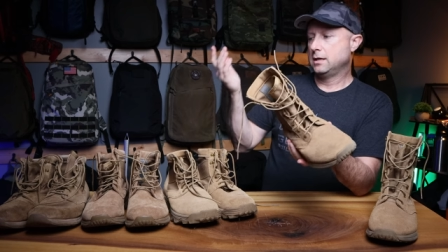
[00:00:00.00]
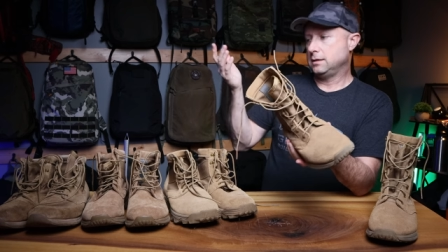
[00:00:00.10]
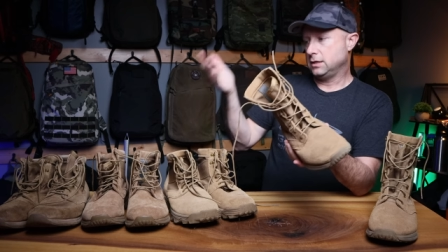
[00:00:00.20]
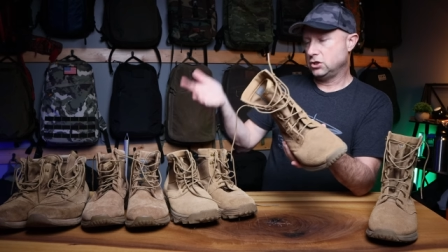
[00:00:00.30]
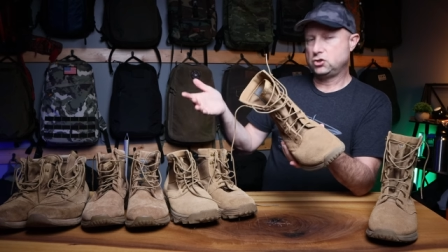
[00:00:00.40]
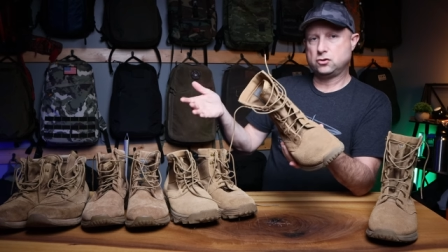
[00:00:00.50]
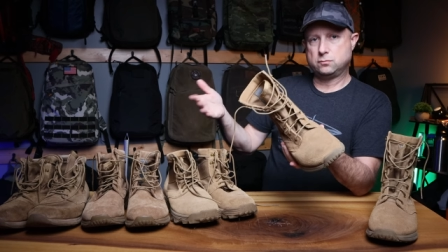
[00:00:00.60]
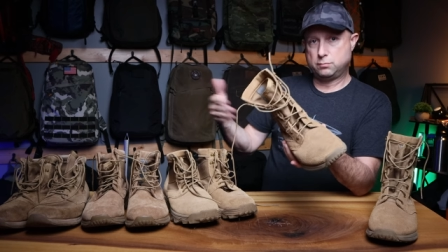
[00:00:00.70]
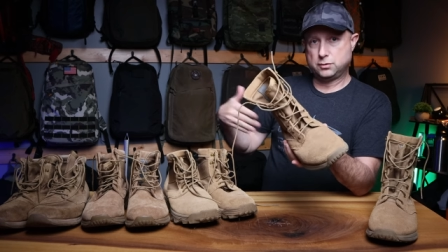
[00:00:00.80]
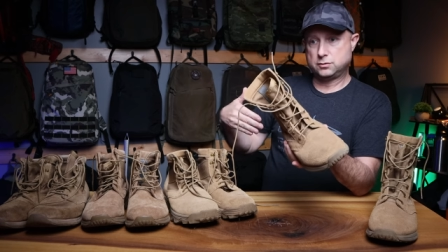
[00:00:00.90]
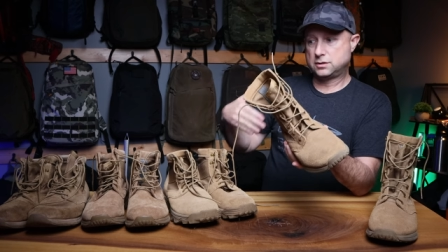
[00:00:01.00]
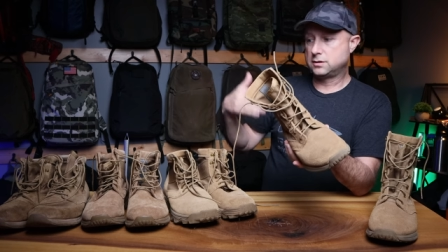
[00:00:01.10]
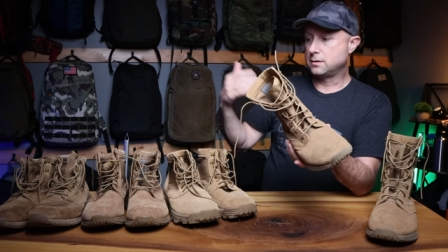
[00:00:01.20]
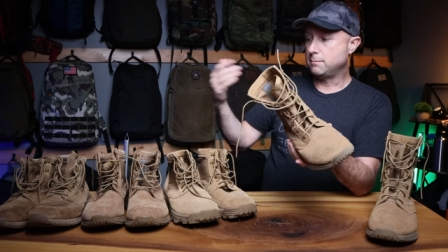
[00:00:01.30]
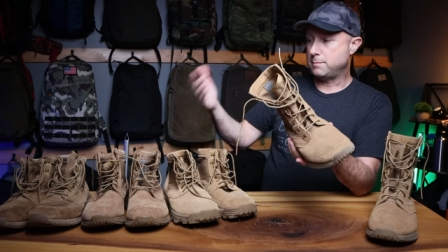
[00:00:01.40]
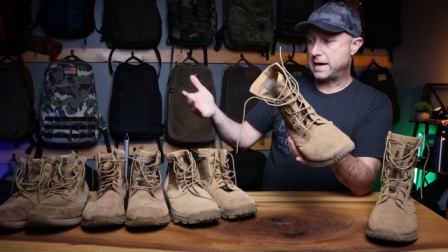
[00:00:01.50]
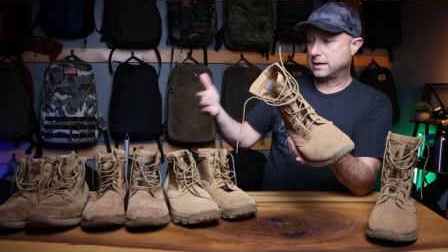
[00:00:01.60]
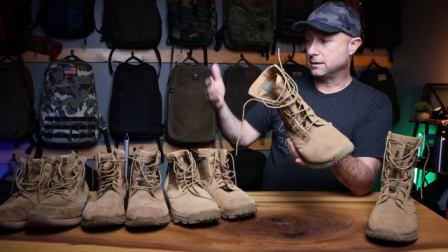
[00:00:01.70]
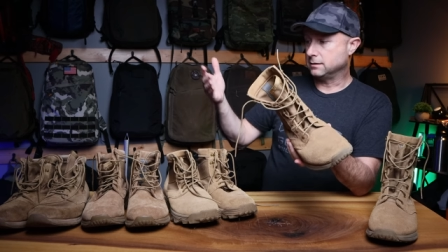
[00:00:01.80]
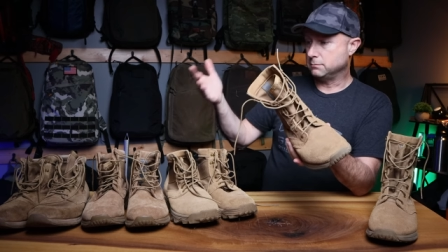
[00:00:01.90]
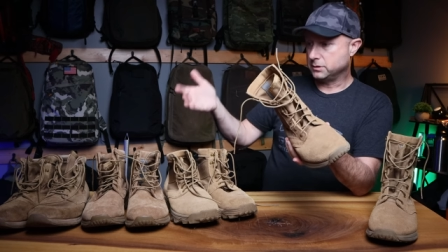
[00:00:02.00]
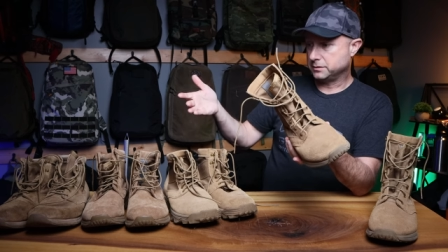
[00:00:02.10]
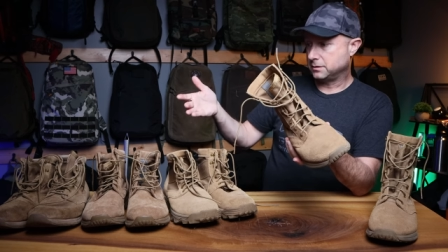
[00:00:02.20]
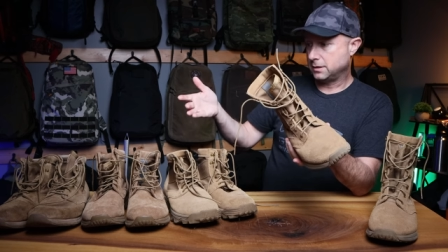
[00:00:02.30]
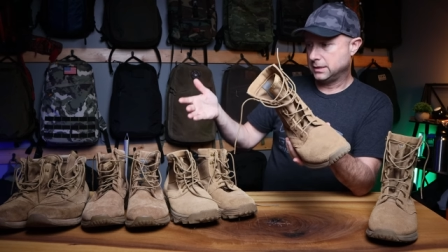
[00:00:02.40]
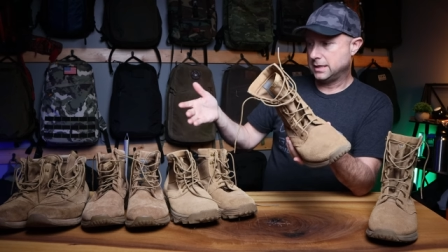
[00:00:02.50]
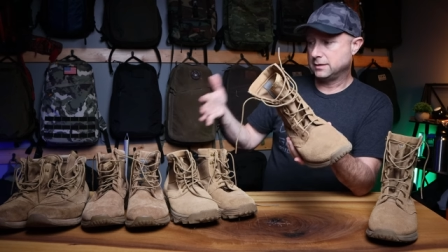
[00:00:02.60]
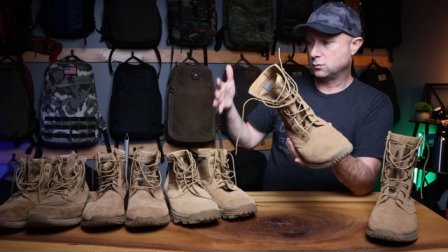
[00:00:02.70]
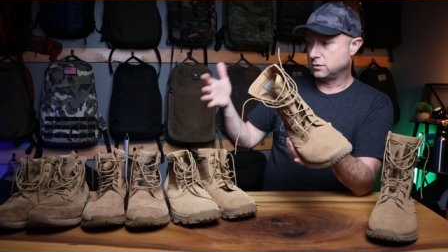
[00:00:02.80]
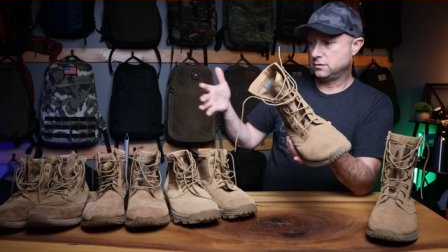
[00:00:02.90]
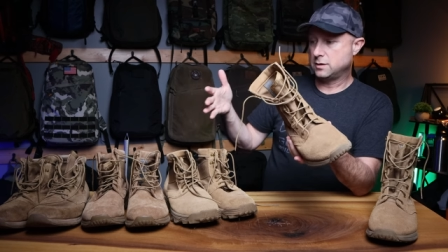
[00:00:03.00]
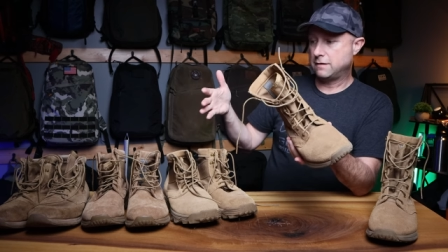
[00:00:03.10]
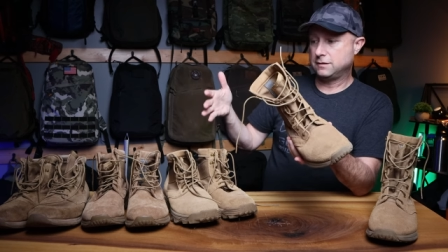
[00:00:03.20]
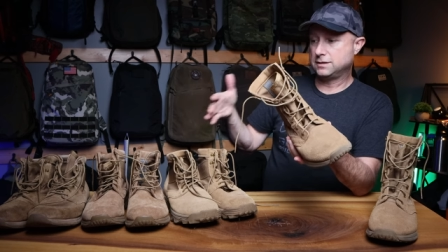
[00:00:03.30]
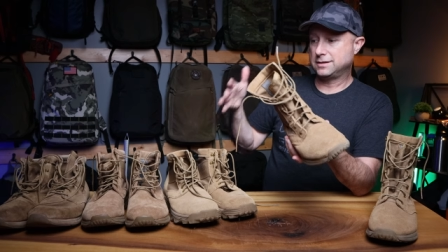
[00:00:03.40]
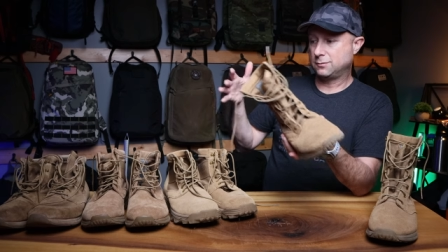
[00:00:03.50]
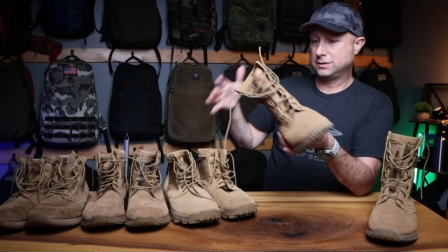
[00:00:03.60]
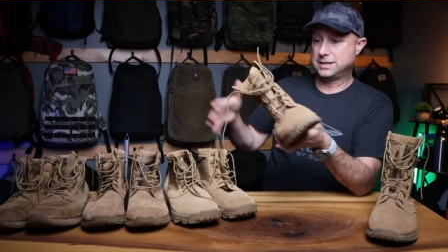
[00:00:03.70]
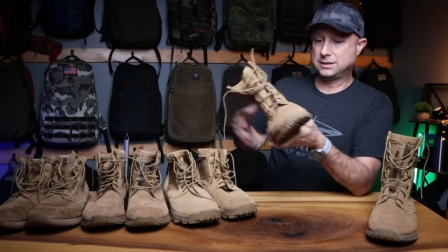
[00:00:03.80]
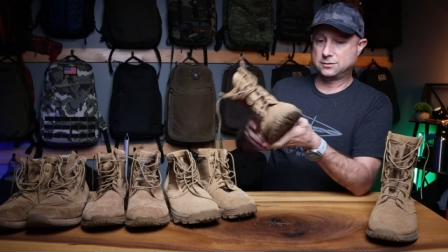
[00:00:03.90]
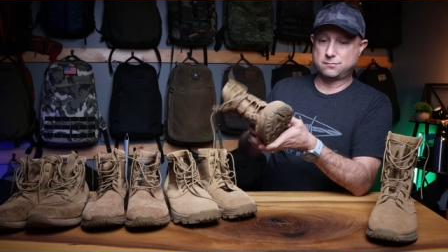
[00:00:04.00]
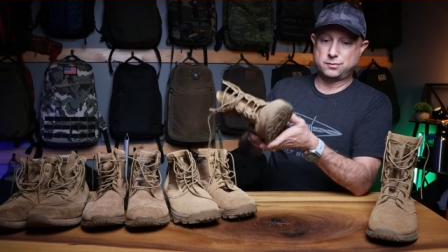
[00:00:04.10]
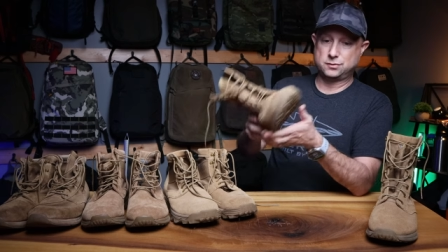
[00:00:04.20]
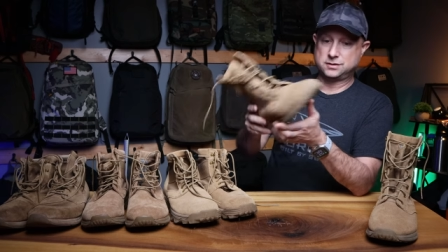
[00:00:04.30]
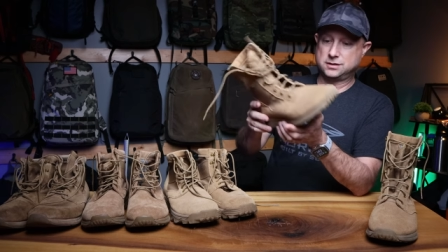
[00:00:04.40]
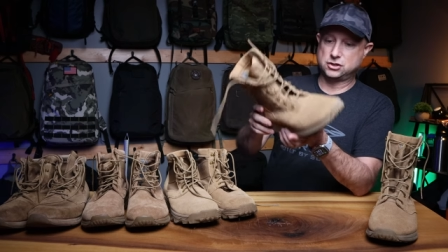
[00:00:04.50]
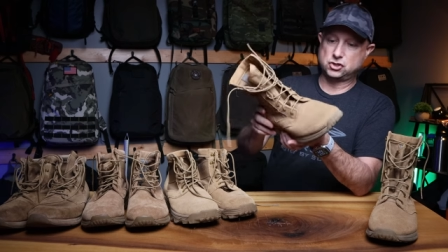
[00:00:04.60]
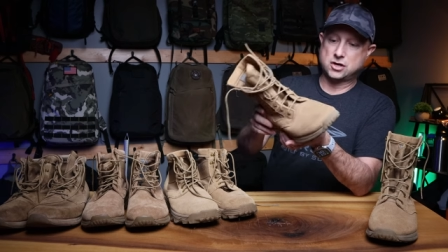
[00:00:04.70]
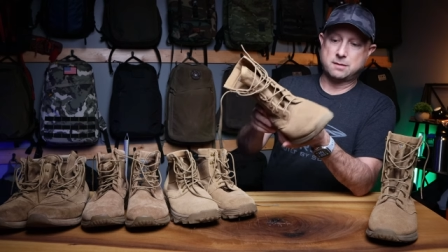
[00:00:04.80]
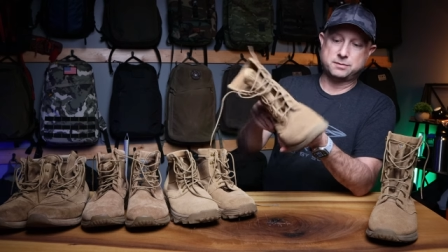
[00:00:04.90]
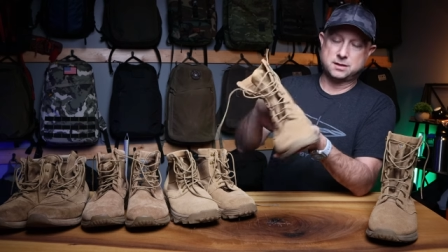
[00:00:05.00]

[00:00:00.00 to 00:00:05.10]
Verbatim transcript: the issued boots back in the military days were too heavy, so they would take their boots to the shop.